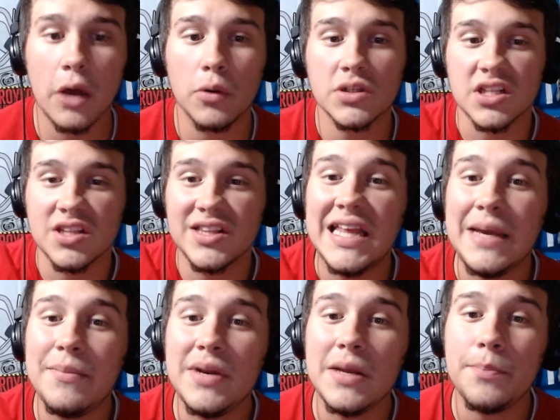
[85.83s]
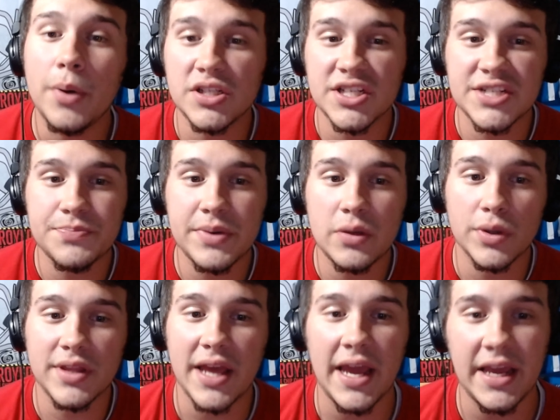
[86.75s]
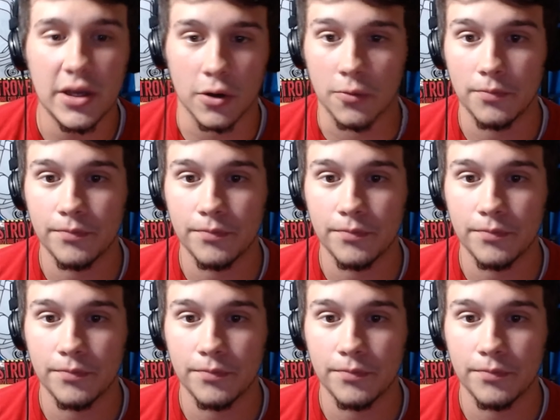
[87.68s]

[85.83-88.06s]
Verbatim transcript: was a limited participant with the ankle.